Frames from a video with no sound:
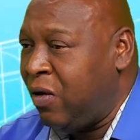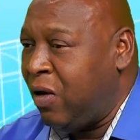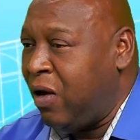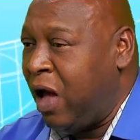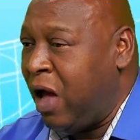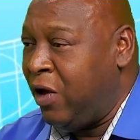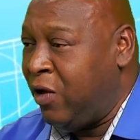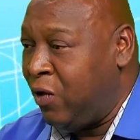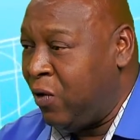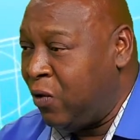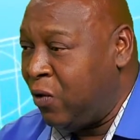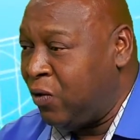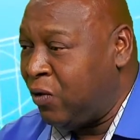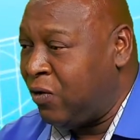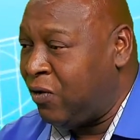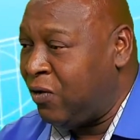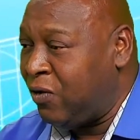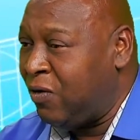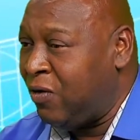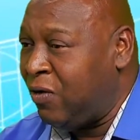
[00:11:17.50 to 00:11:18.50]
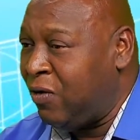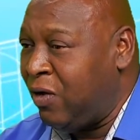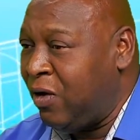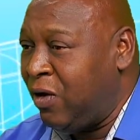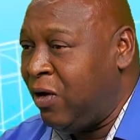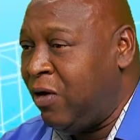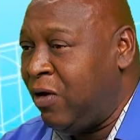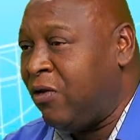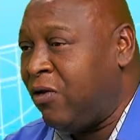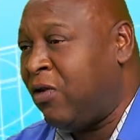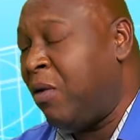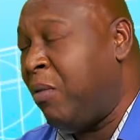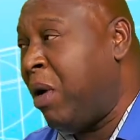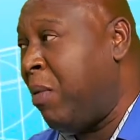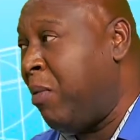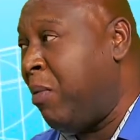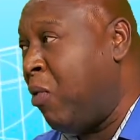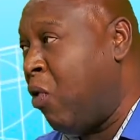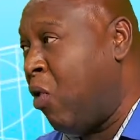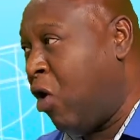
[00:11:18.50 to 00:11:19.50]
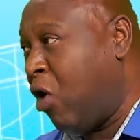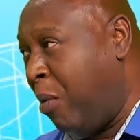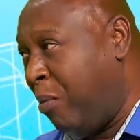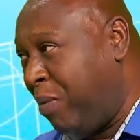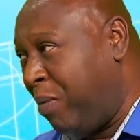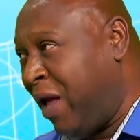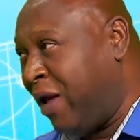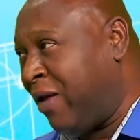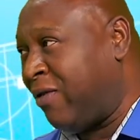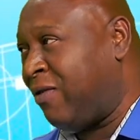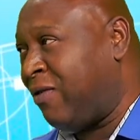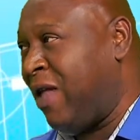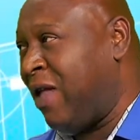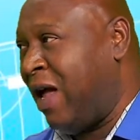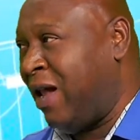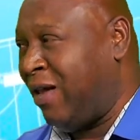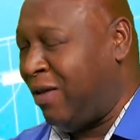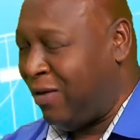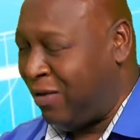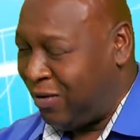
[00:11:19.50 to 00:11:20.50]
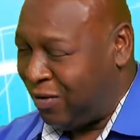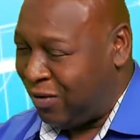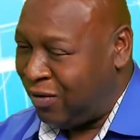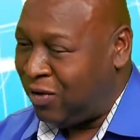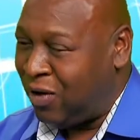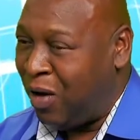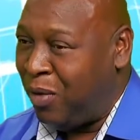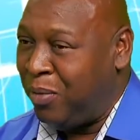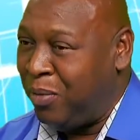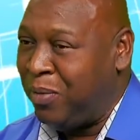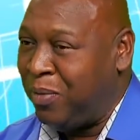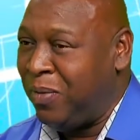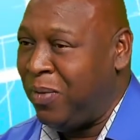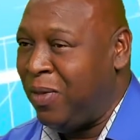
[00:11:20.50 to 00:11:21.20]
I use. Some are more complex than some.